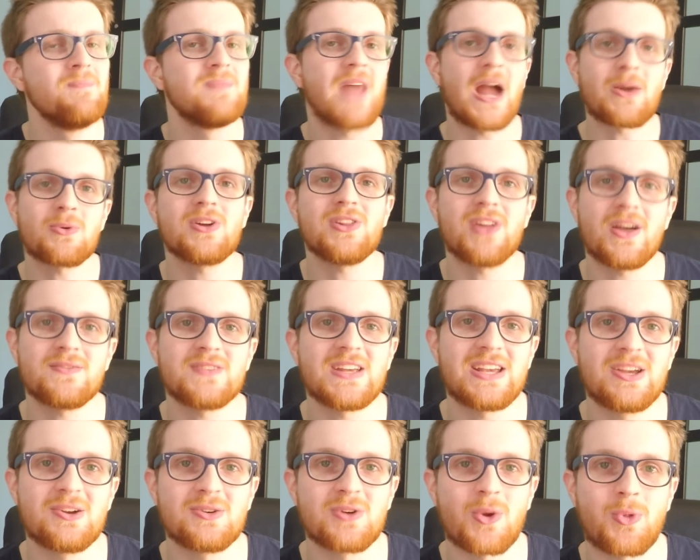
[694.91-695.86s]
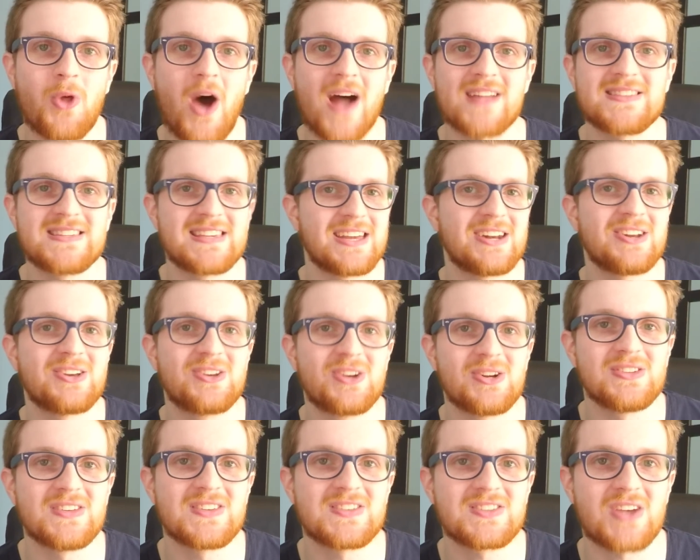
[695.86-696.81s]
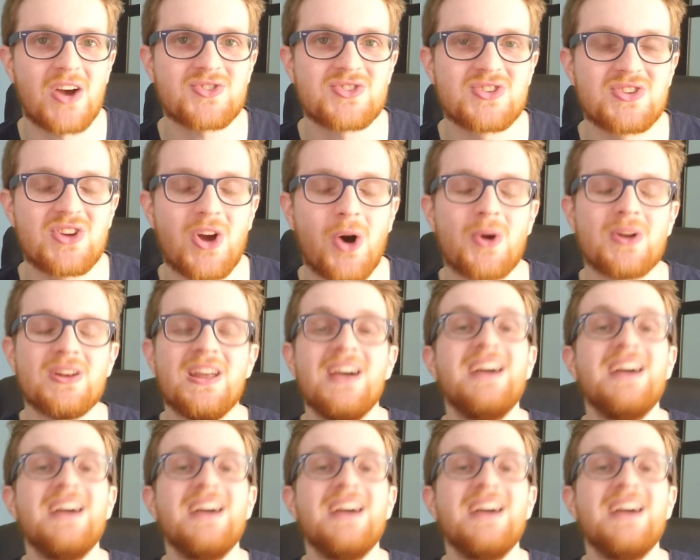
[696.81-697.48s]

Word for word: I'd really love to hear your thoughts and get a good discussion going.